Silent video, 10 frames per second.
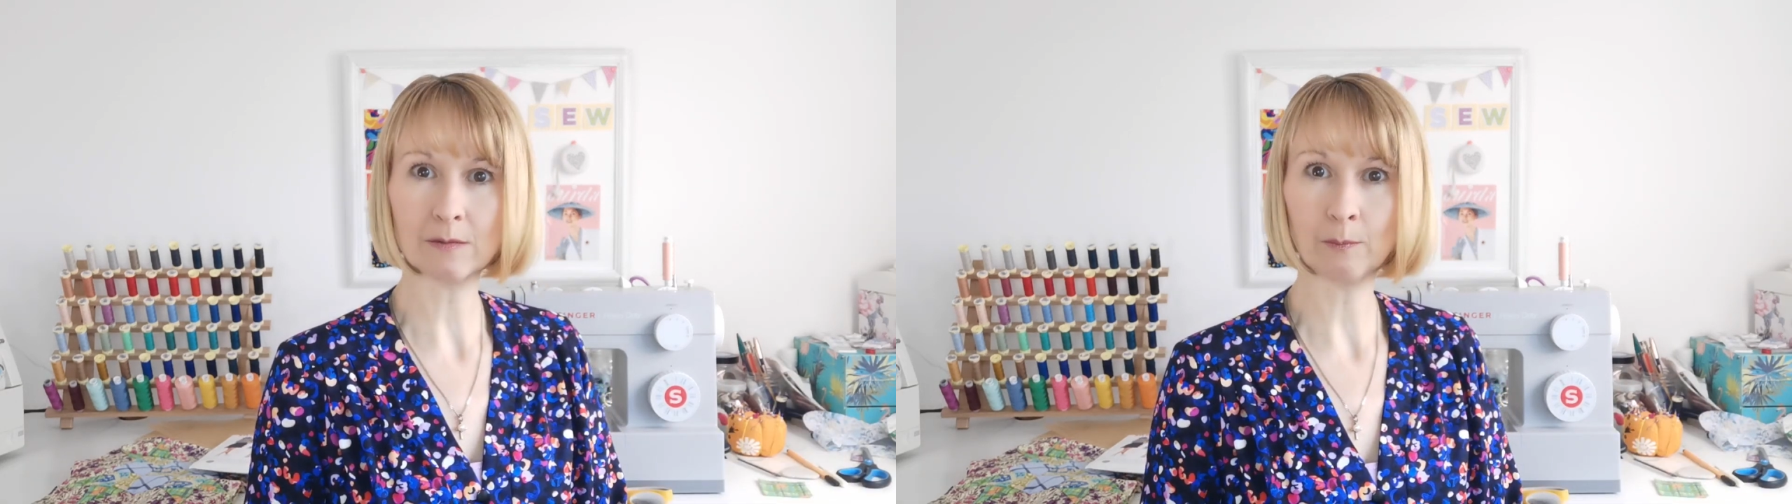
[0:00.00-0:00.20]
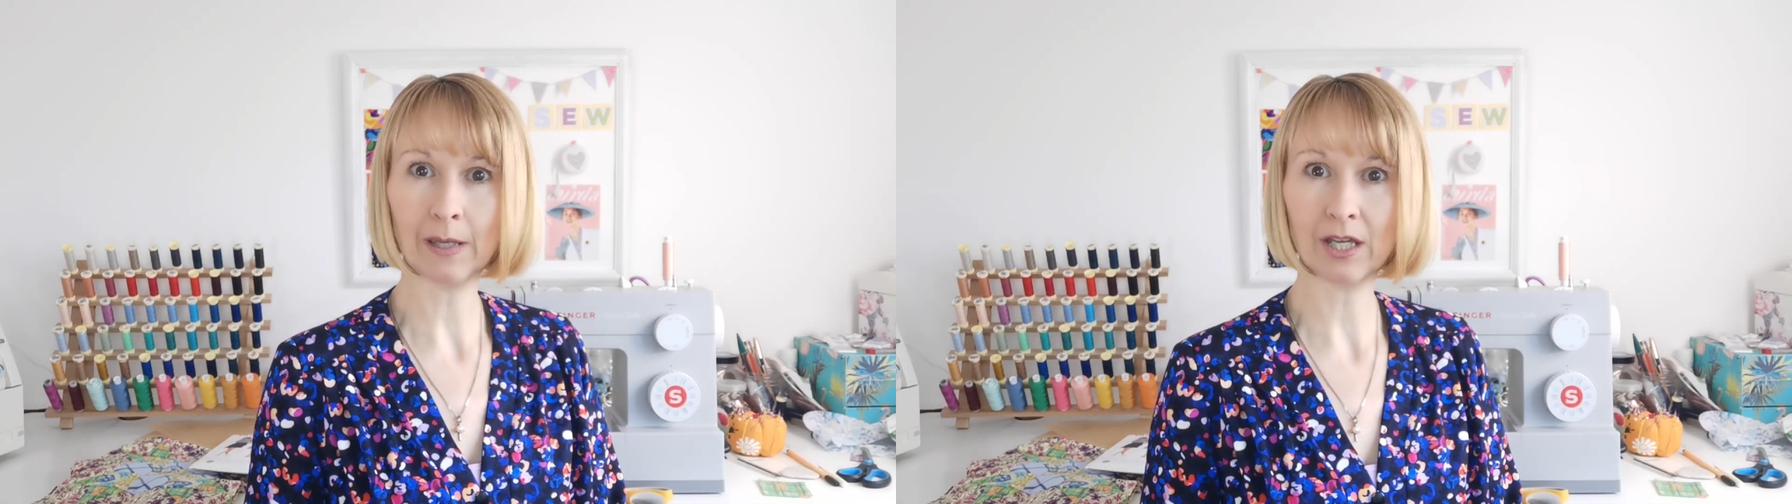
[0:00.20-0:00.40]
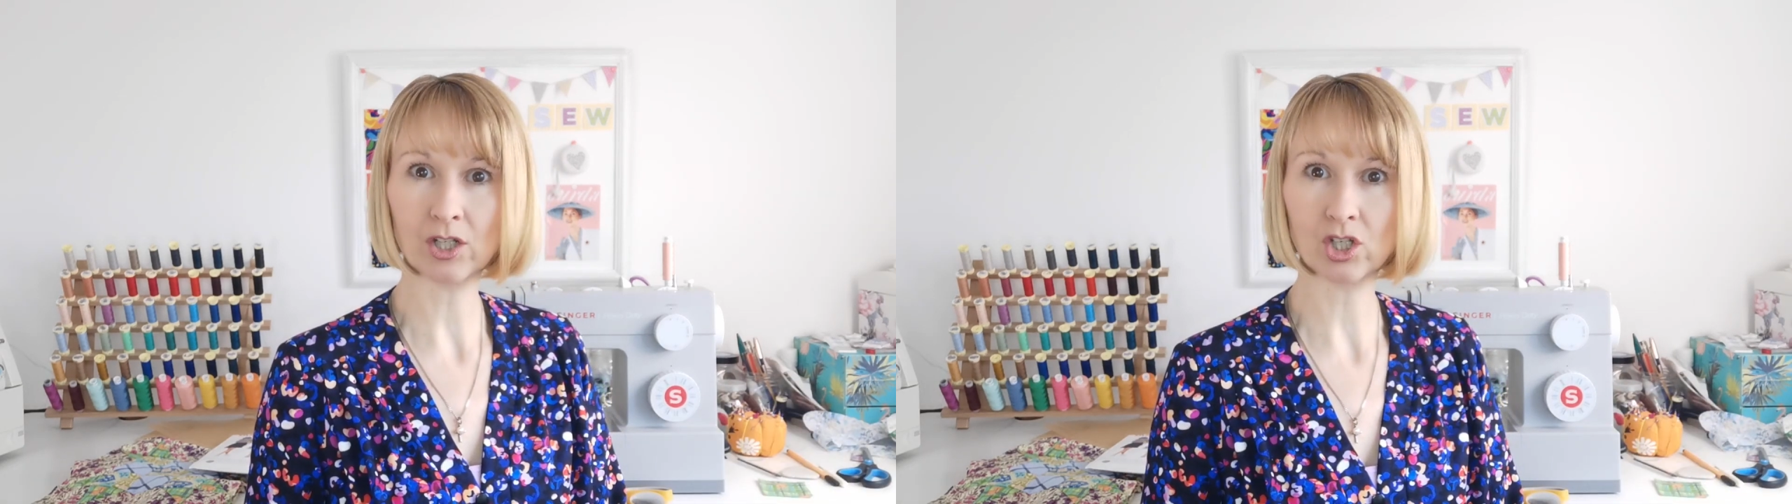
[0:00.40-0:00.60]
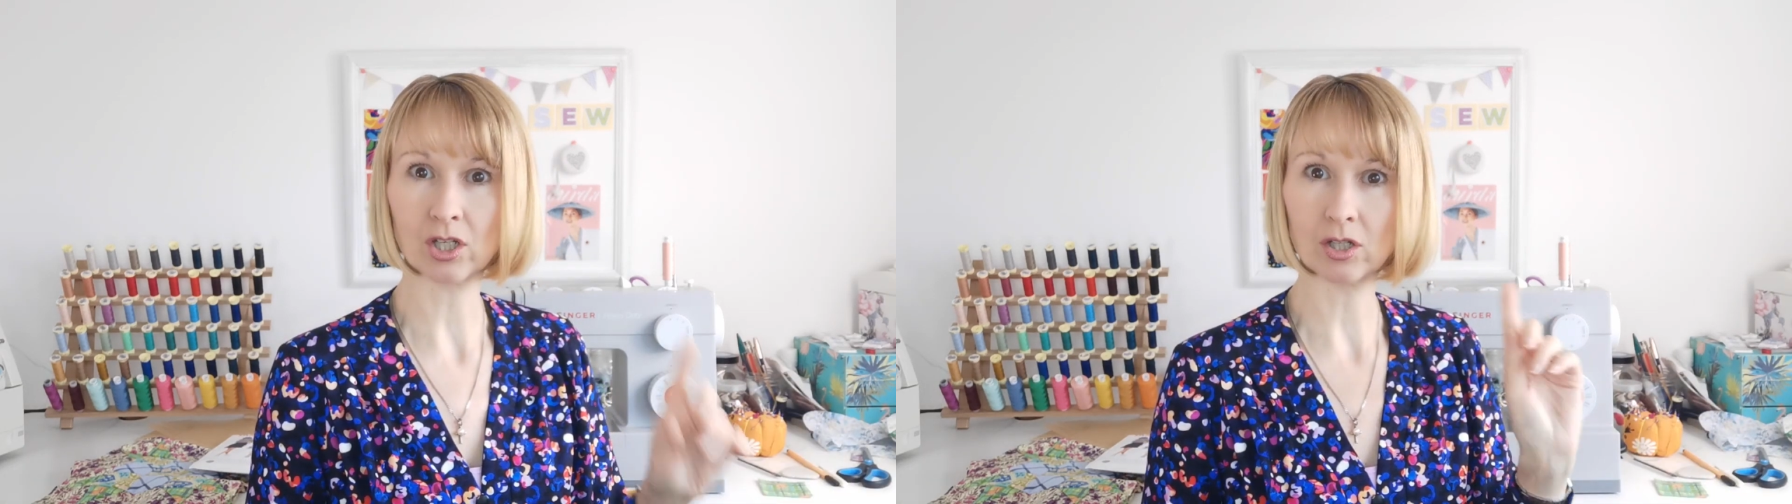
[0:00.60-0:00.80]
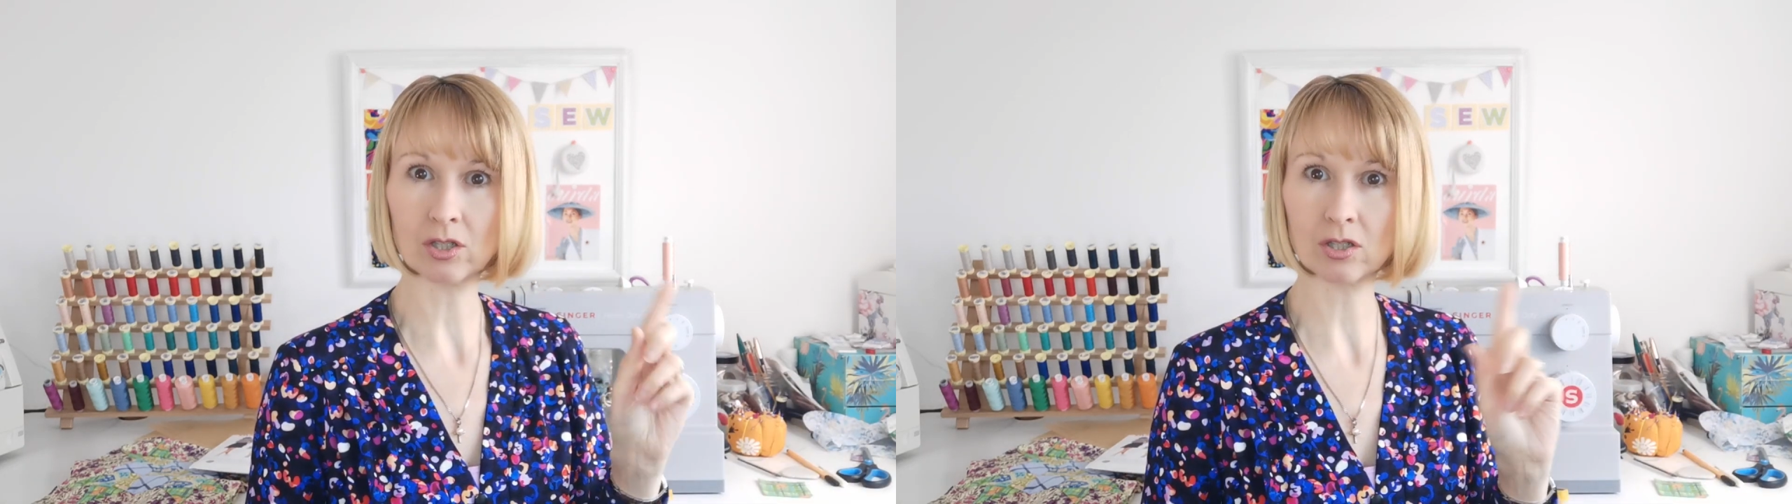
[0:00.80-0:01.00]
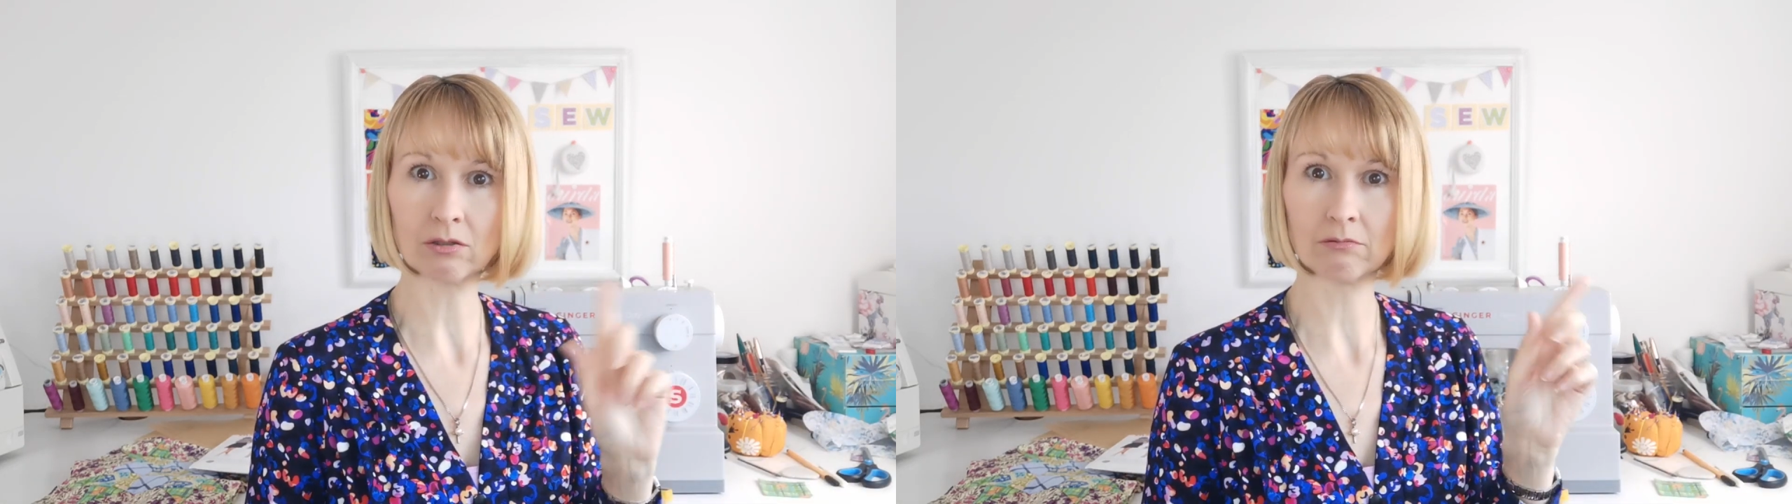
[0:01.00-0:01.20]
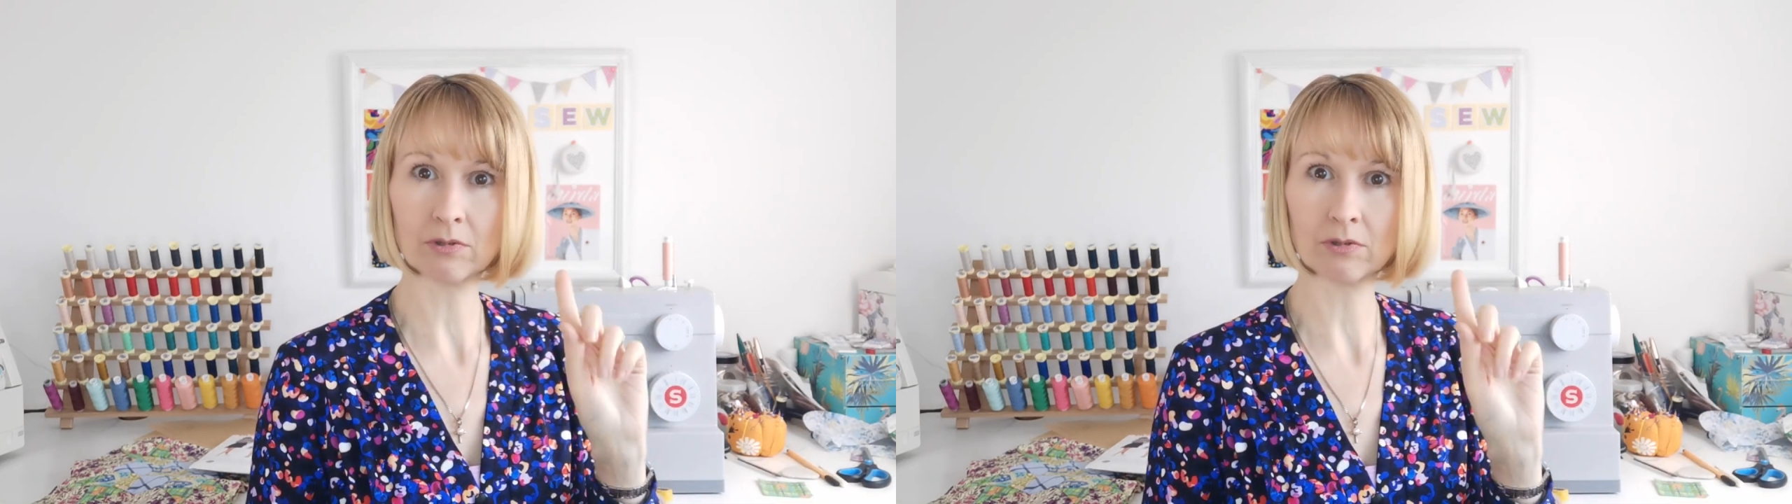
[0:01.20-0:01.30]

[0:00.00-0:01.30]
some pictures